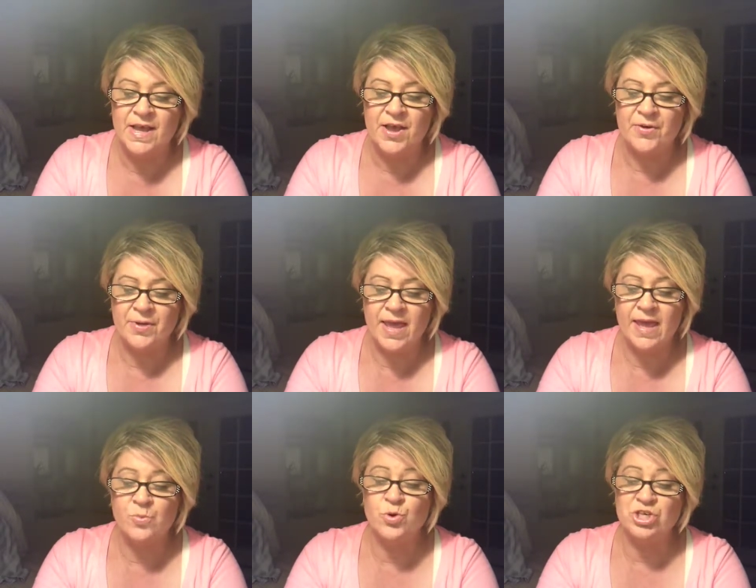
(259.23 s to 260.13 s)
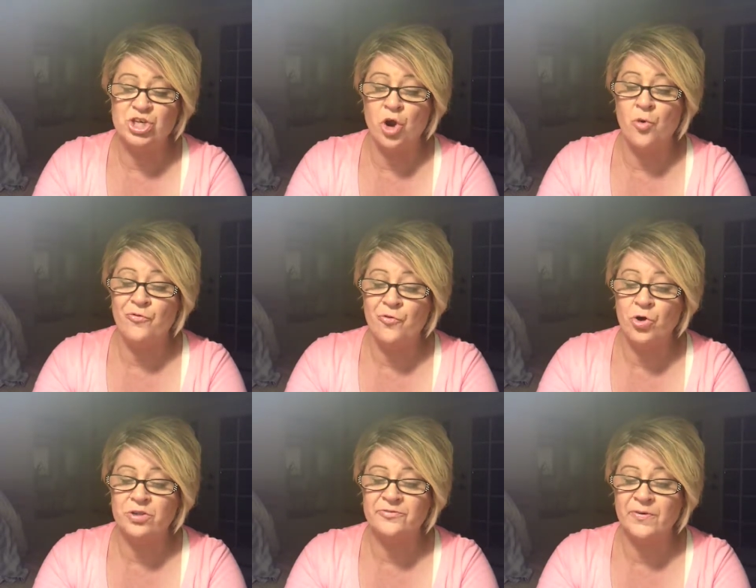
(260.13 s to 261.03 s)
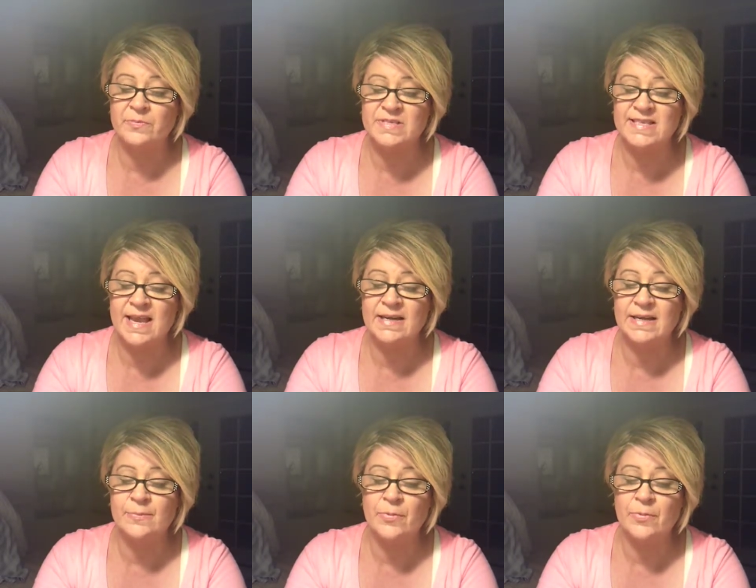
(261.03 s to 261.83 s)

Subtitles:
okay, which go forth from standing